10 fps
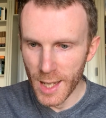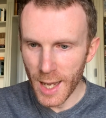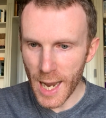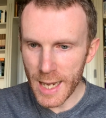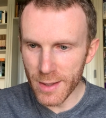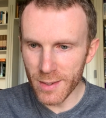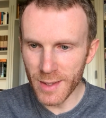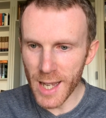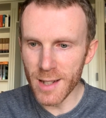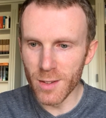And
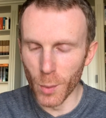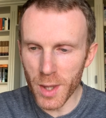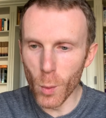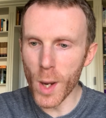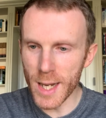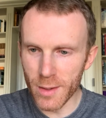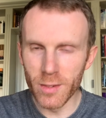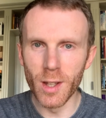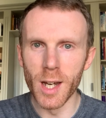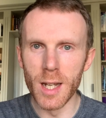instead, when they went
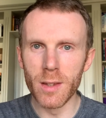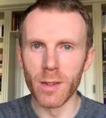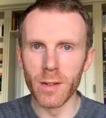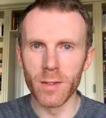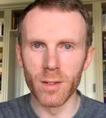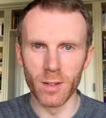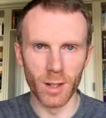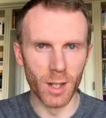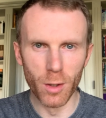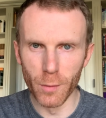inside, this
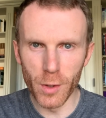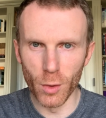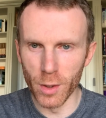individual,